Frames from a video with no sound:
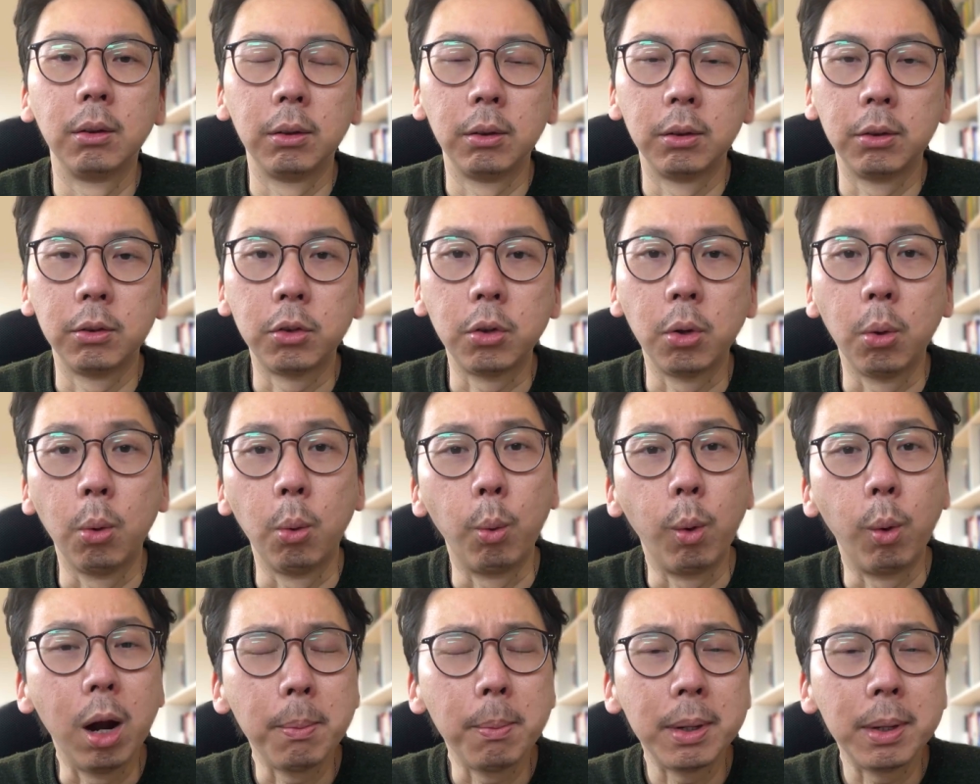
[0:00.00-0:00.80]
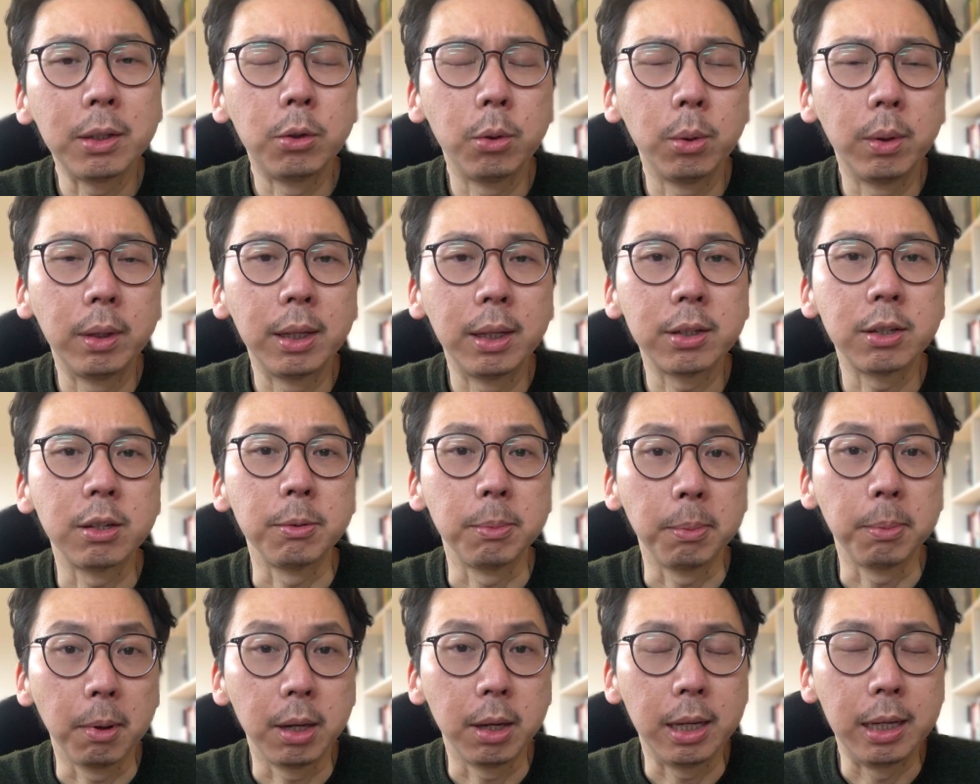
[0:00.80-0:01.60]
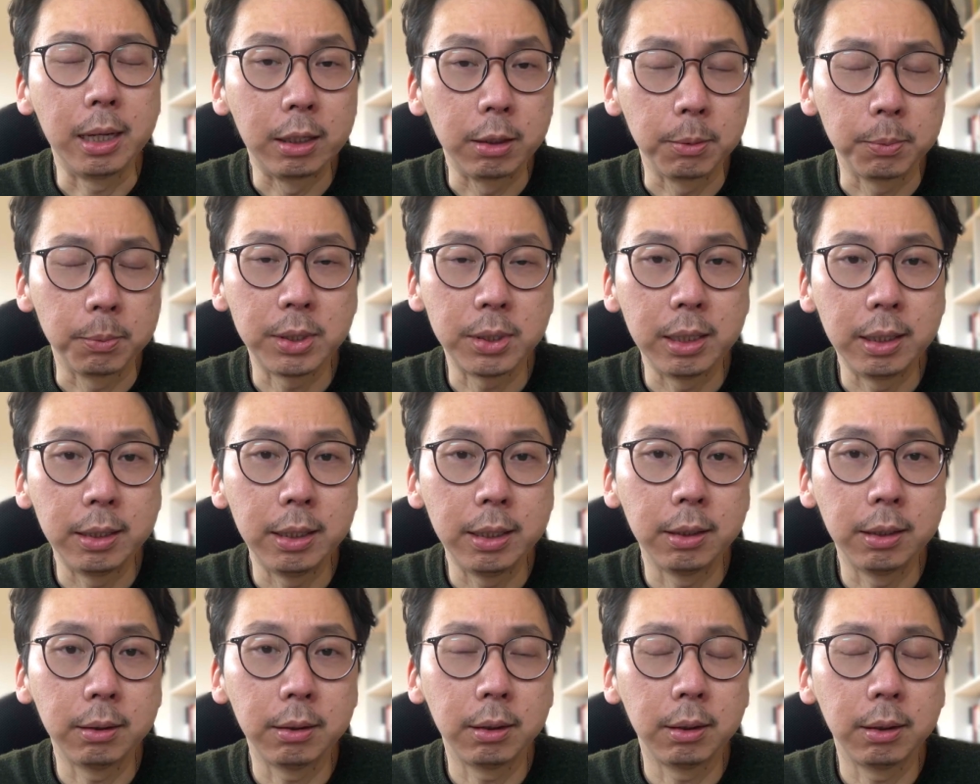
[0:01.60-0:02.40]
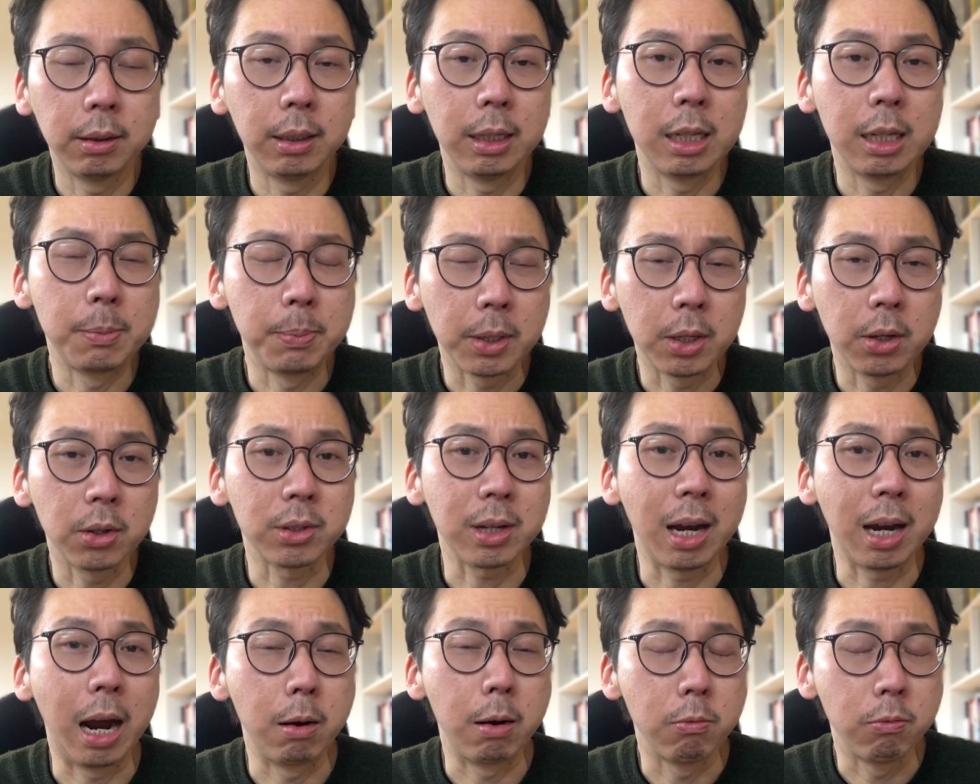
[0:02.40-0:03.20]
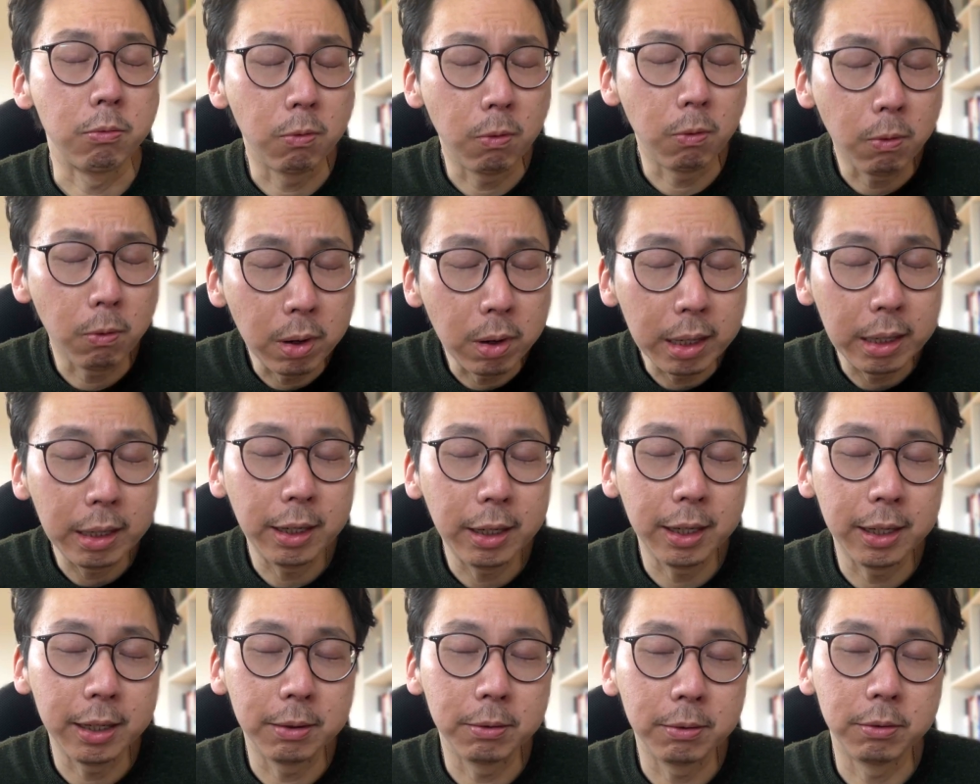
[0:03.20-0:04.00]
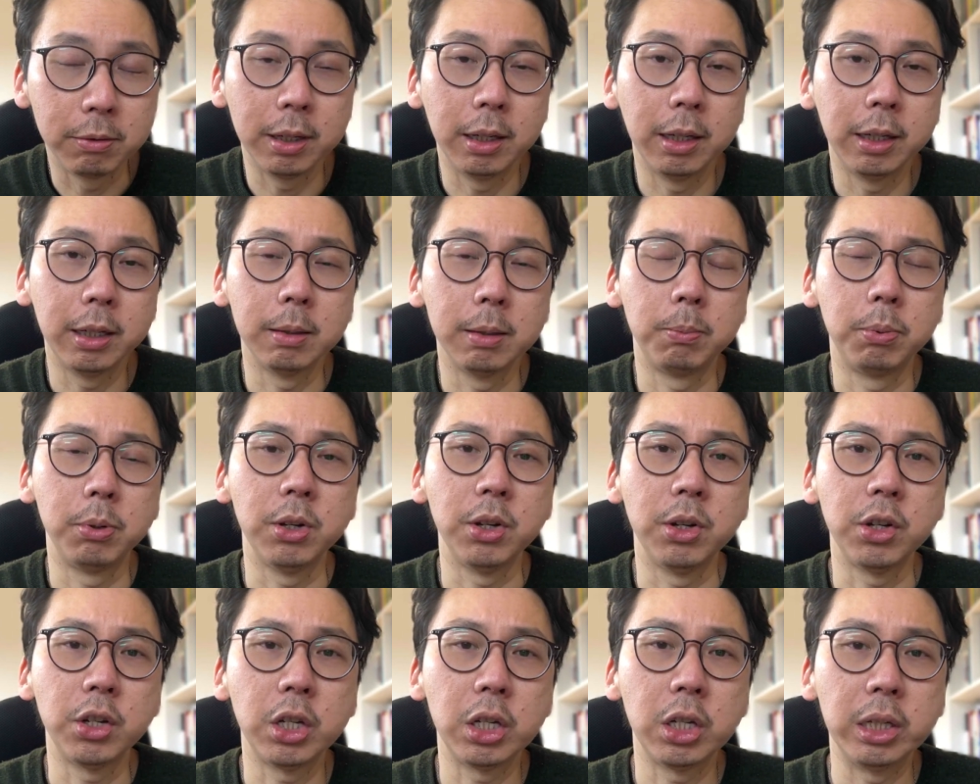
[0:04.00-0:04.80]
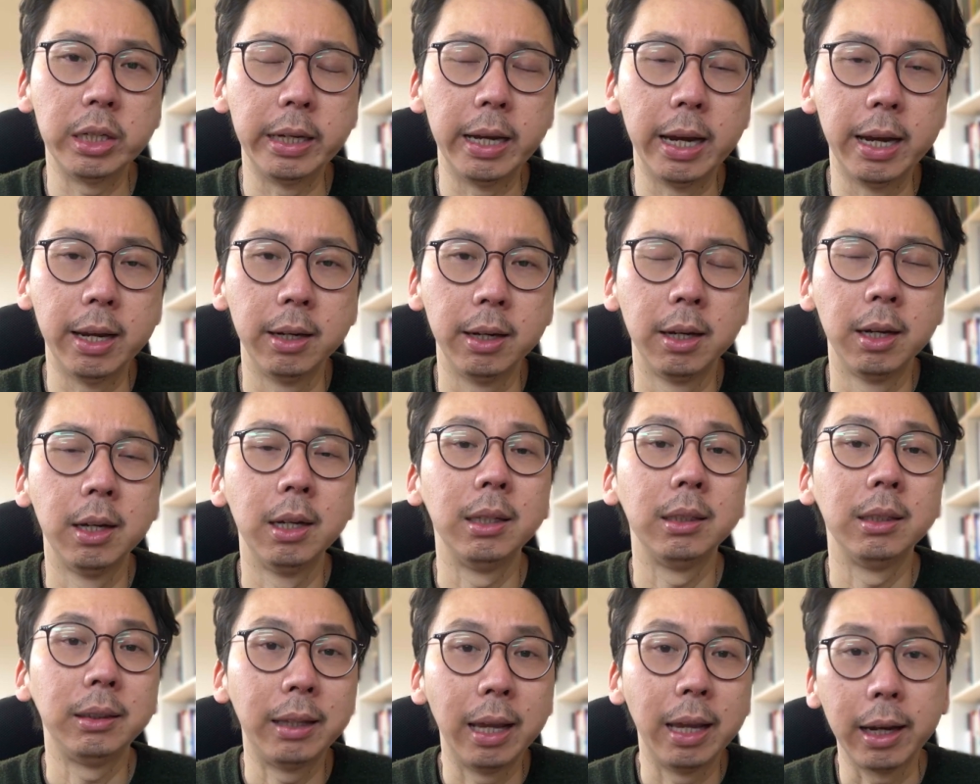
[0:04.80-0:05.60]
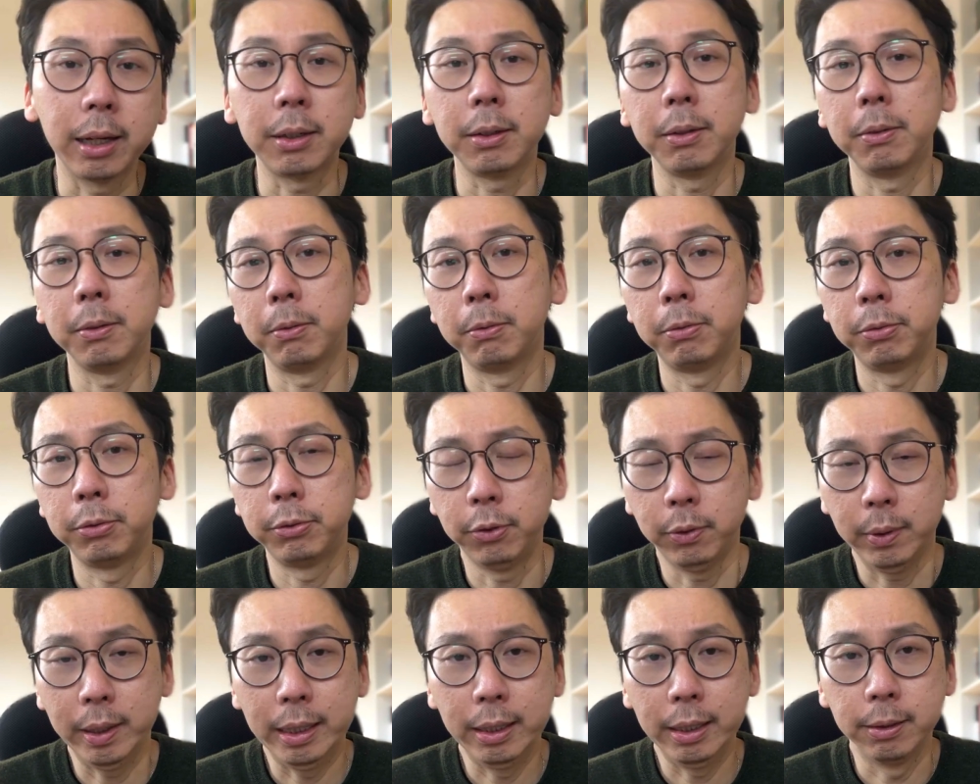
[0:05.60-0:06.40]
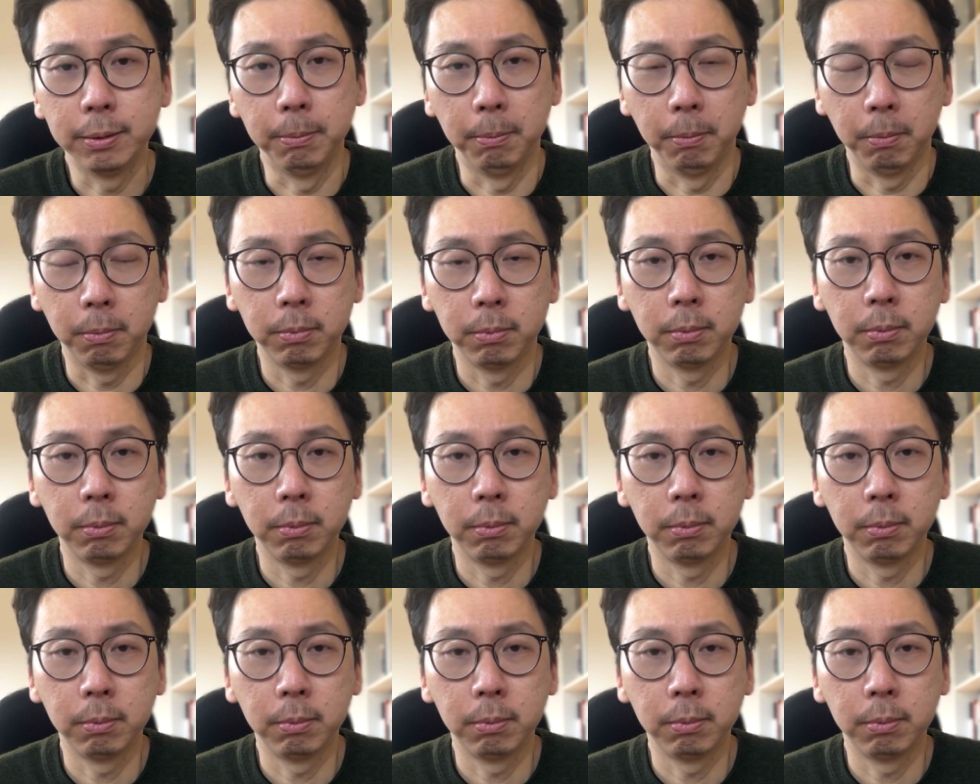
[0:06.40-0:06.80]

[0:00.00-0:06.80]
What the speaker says: So why am I doing this in Obsidian? Is because I really, really appreciate tech freedom.